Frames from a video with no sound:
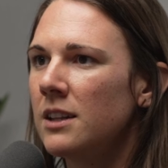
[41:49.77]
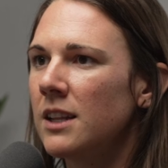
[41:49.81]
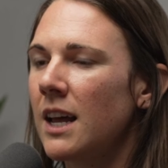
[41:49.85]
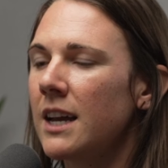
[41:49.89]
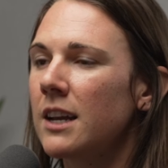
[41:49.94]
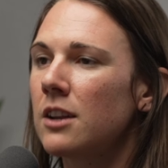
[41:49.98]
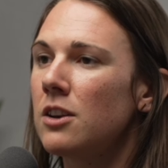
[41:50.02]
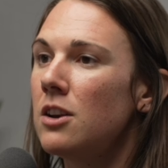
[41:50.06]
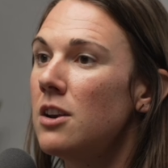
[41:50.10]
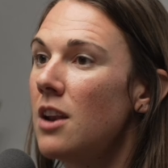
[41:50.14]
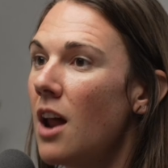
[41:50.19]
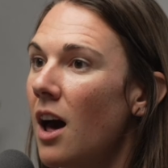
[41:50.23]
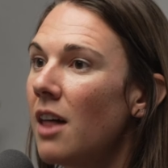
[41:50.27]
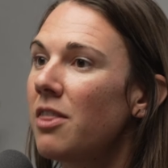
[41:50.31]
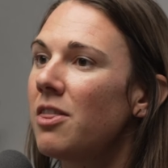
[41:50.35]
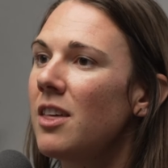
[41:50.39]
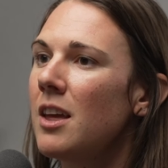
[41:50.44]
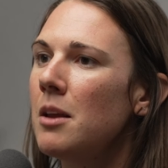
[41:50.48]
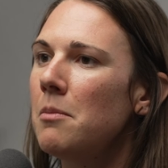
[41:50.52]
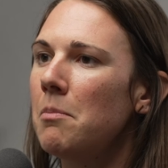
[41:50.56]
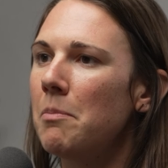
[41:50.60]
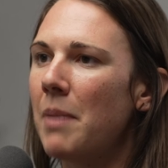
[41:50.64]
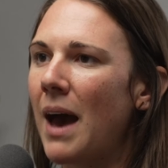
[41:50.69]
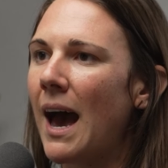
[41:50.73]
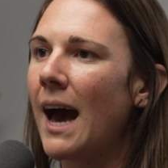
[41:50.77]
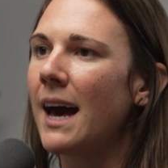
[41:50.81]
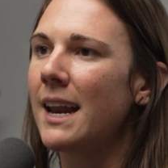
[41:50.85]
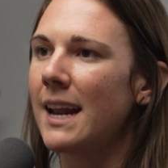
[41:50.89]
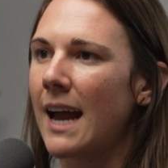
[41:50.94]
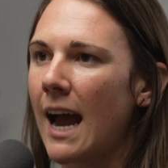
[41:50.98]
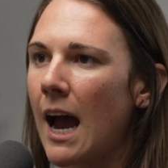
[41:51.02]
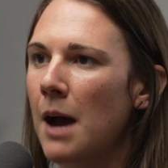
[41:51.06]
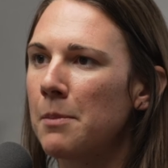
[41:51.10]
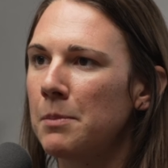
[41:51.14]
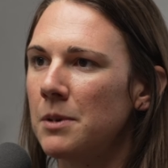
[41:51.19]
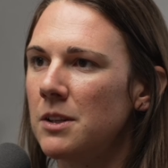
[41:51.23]
Like nothing bad
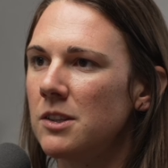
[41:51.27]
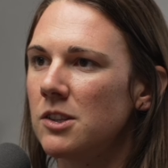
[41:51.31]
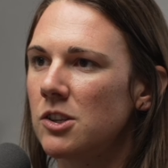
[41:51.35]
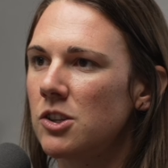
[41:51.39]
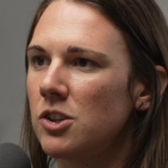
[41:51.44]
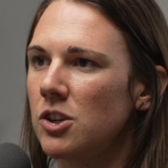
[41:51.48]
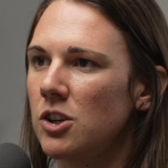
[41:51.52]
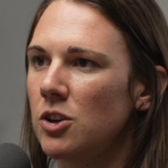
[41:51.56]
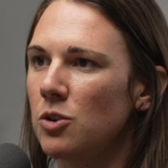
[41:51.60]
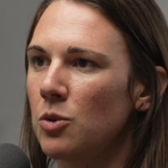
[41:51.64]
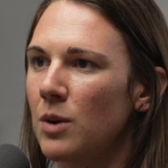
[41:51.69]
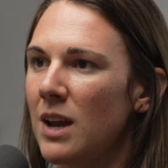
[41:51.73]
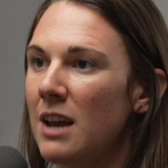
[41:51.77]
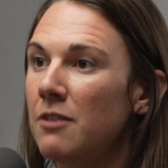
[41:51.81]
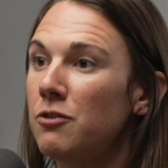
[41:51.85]
happens to you.